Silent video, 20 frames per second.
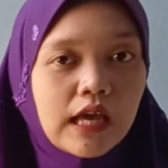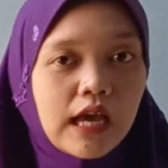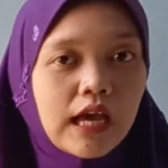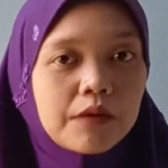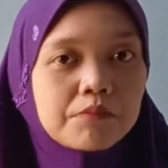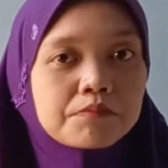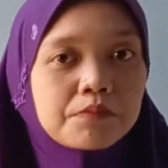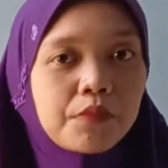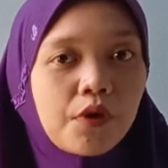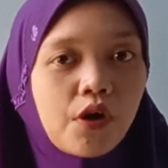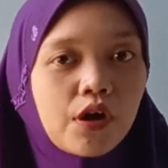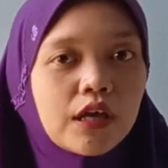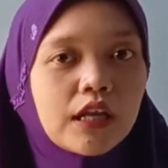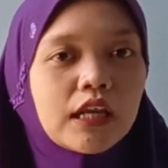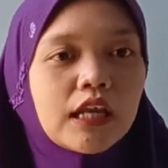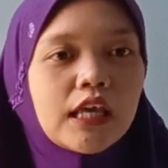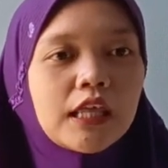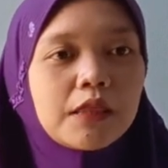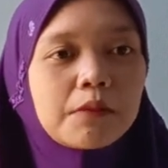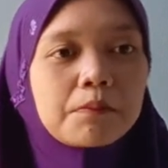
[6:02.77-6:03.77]
time
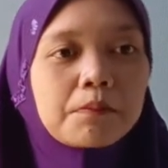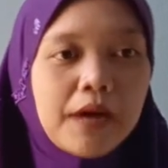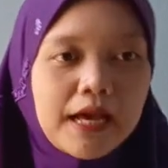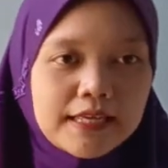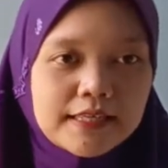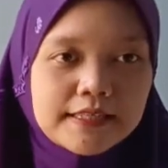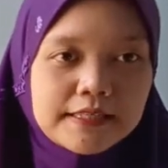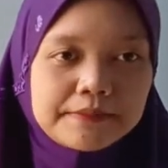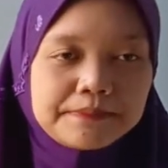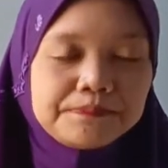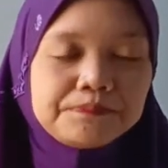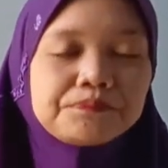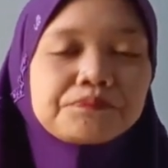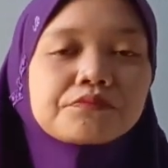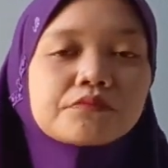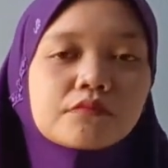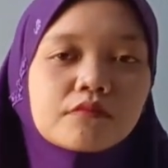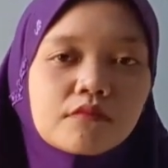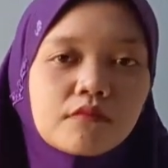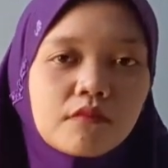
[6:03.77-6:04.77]
point in the past.
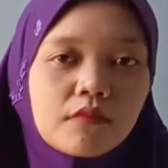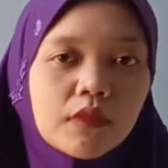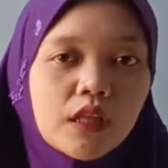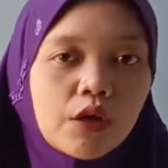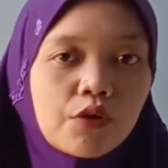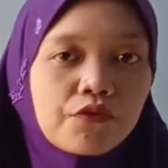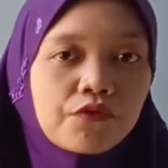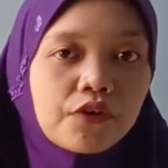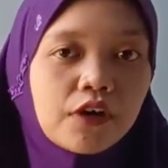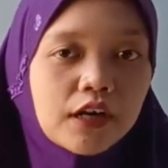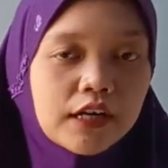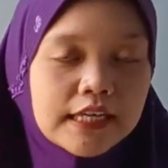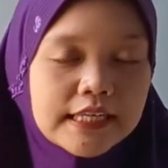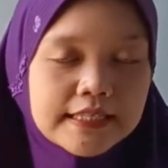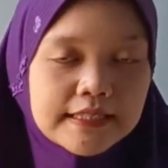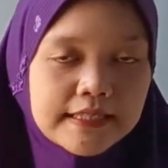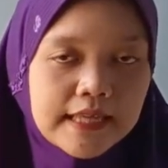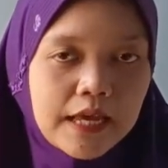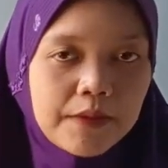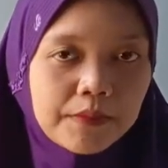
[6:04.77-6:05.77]
For
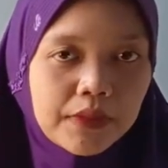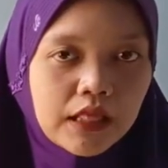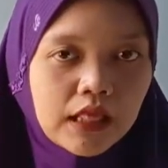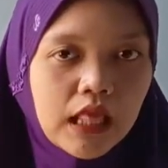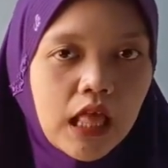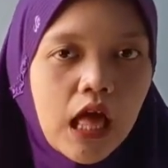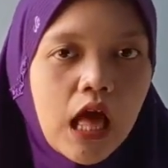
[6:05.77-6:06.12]
example,